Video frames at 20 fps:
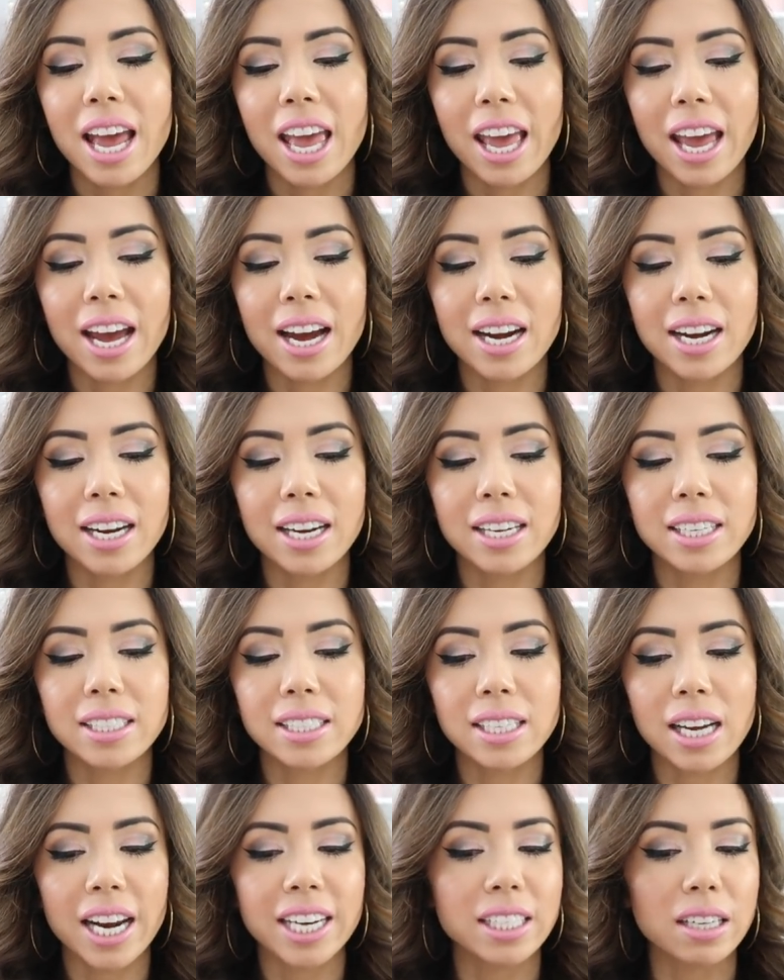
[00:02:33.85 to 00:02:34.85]

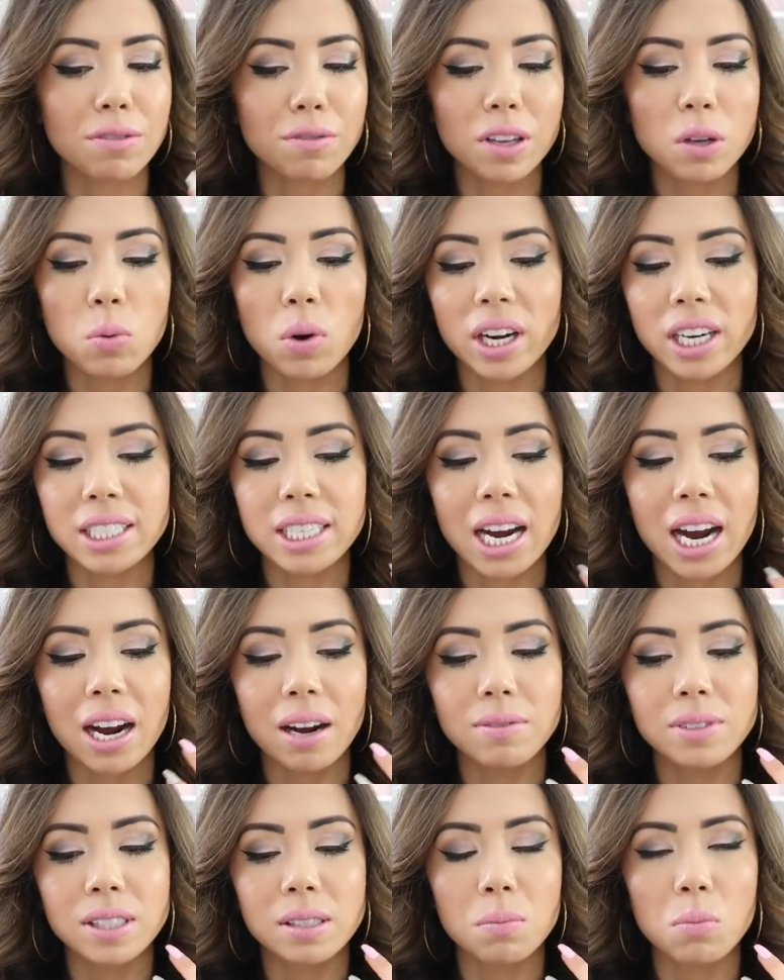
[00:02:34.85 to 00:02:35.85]
And I definitely wanted to
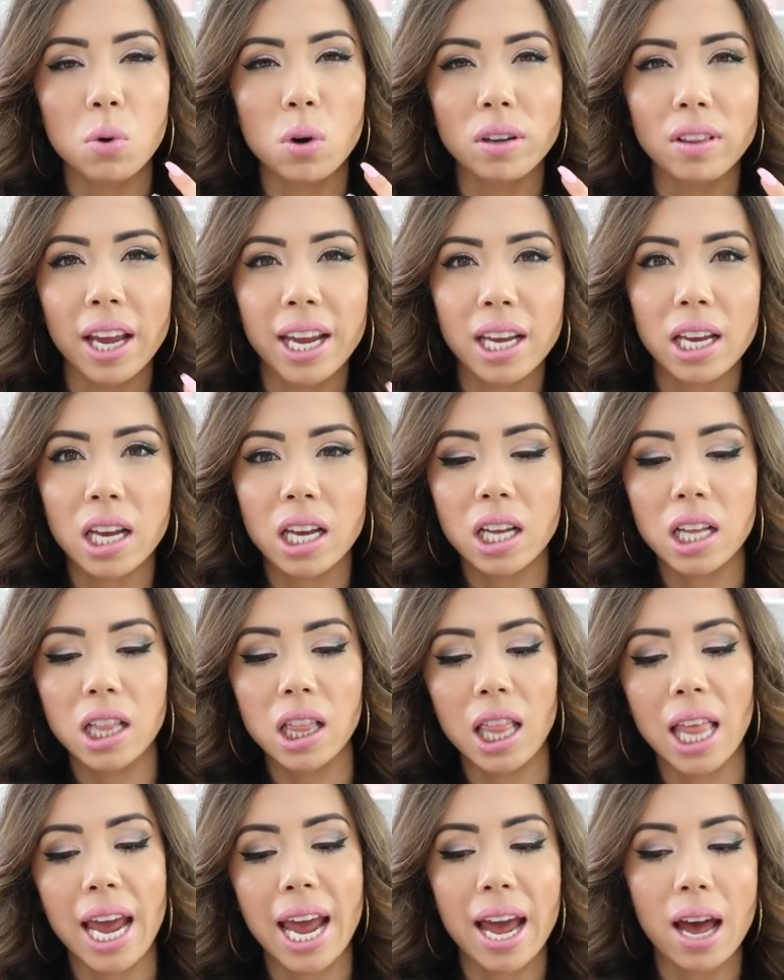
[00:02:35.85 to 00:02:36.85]
have some more like
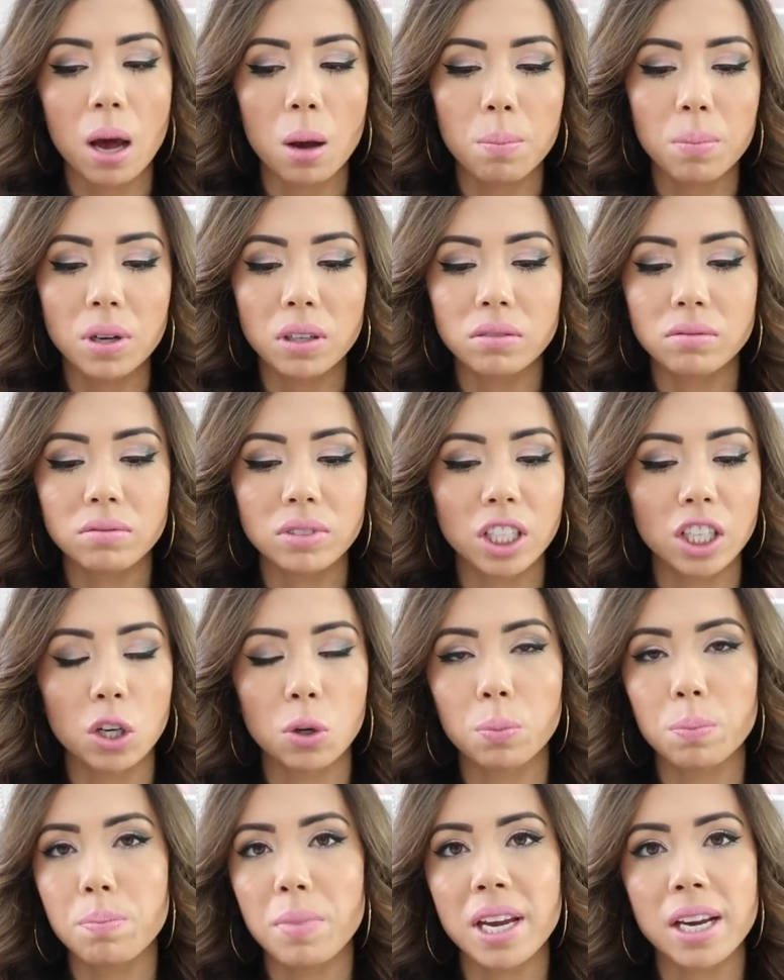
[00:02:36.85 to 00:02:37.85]
glam, you
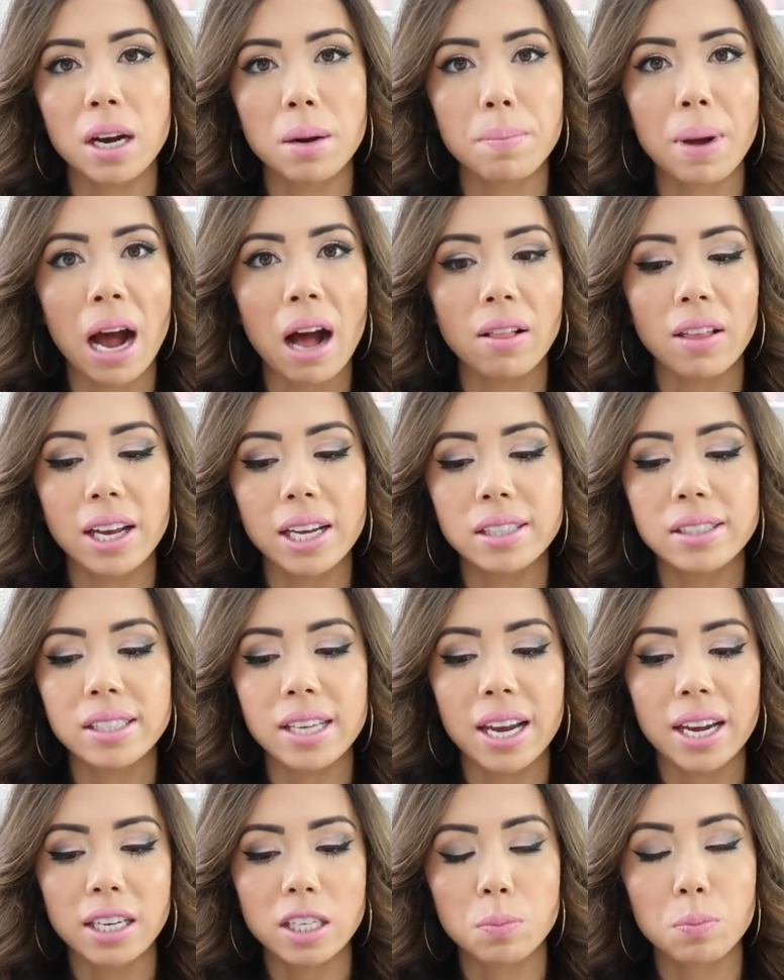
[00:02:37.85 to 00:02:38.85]
know, makeup
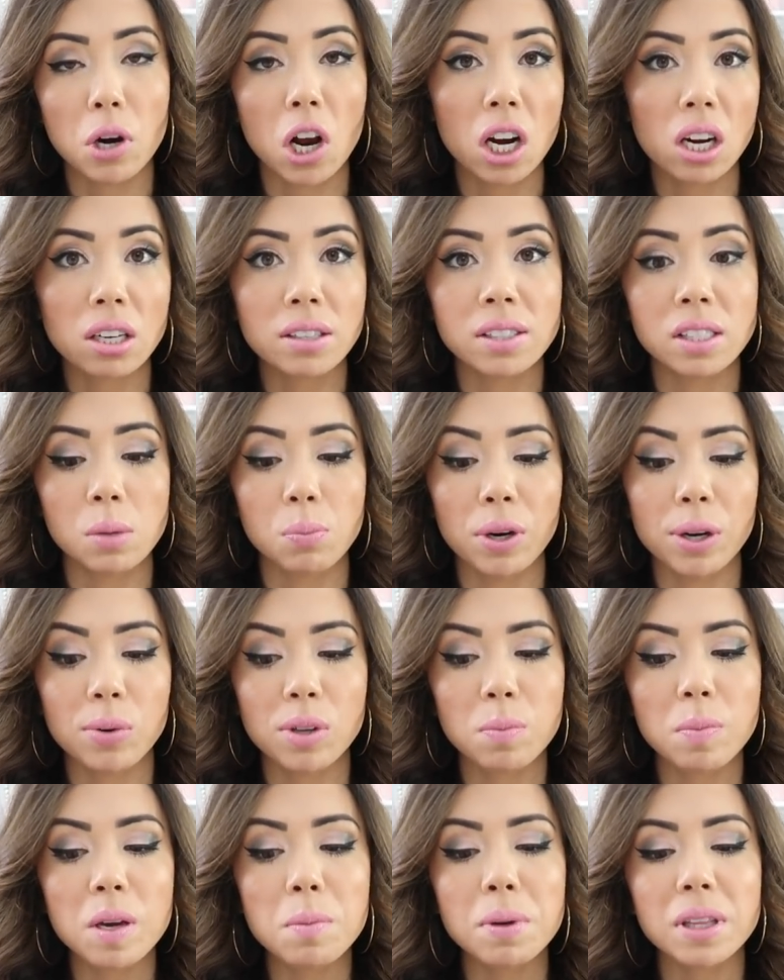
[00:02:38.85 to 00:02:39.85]
palettes and products to bring
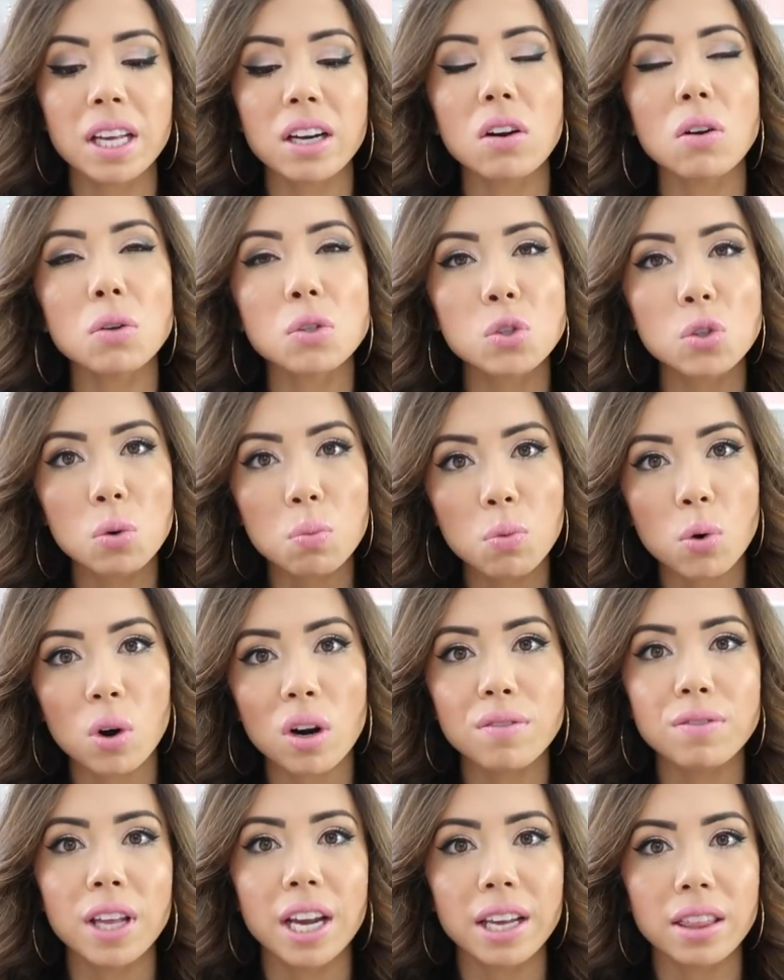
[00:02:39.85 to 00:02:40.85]
with me, but then also
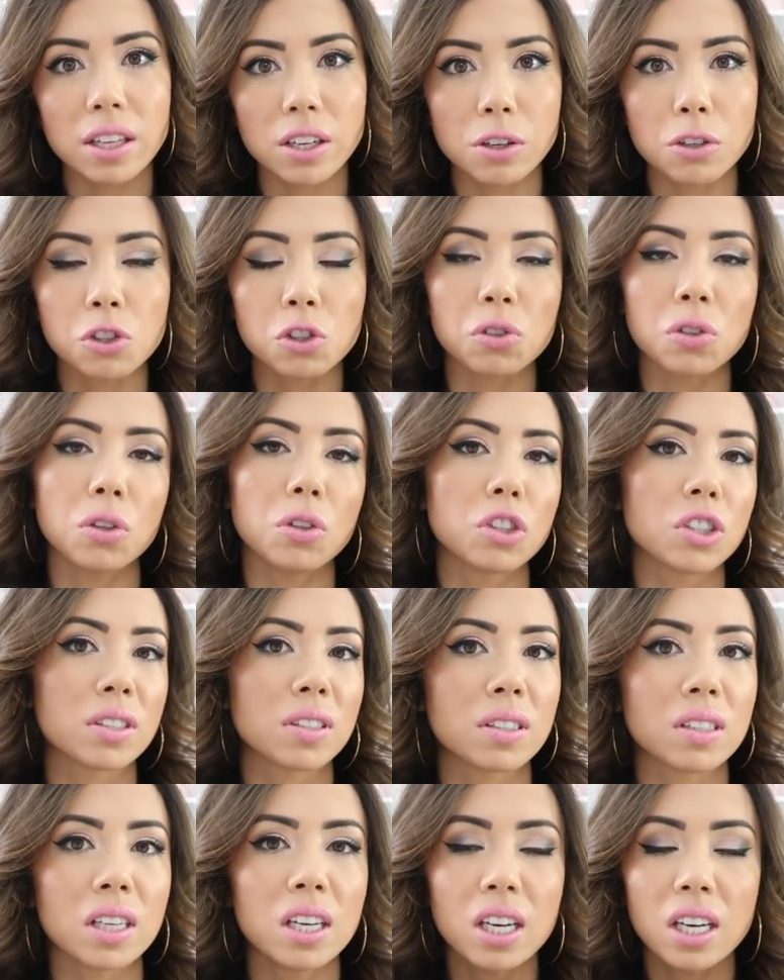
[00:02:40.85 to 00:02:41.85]
more of like the neutral,
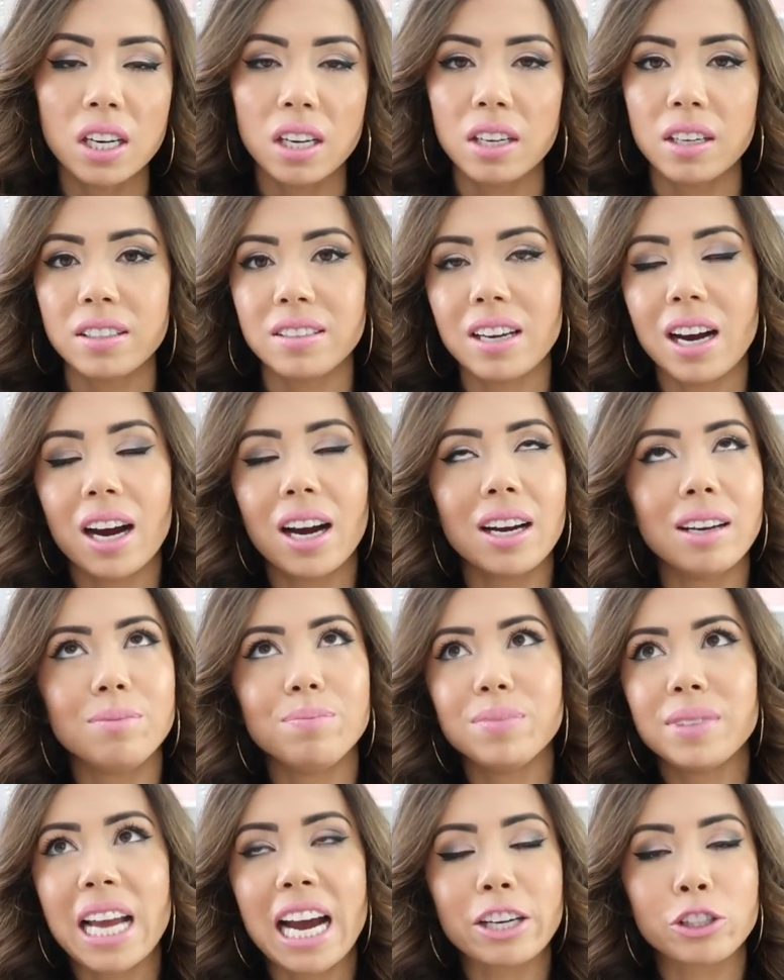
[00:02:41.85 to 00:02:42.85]
just
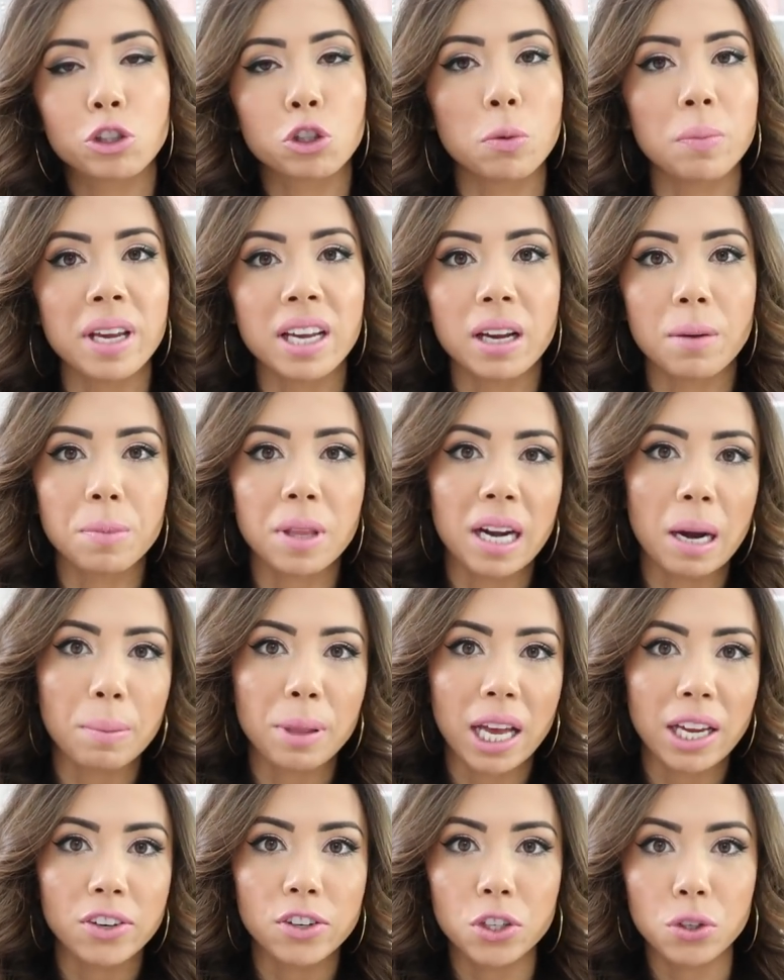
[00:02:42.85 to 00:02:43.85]
natural makeup that I
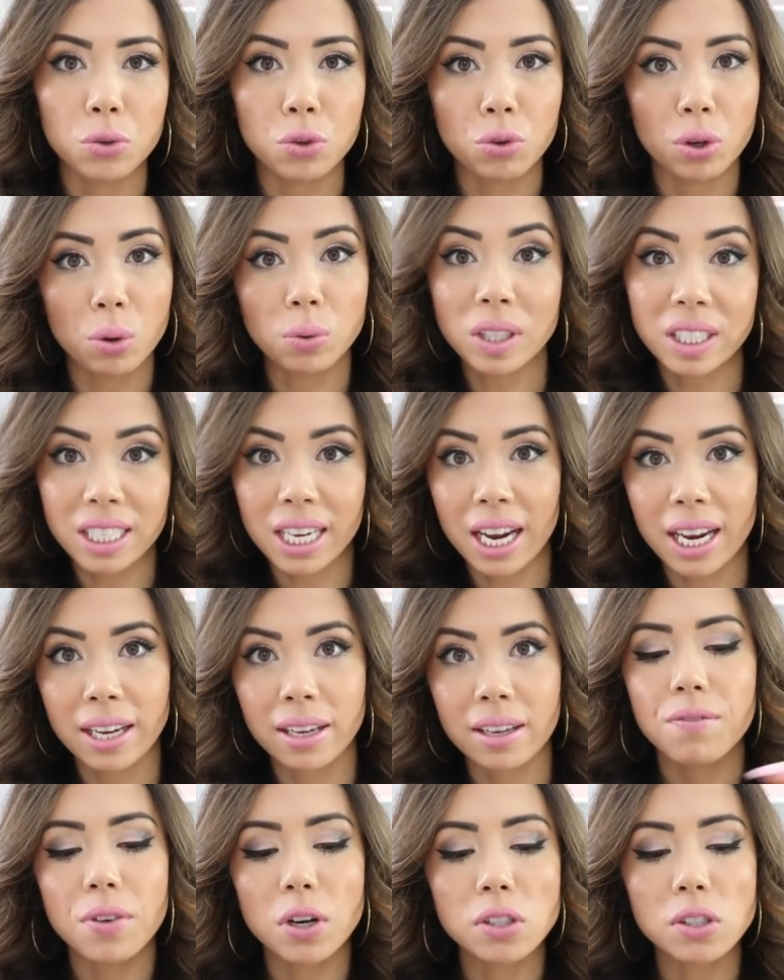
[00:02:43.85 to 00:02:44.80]
plan to do throughout the day.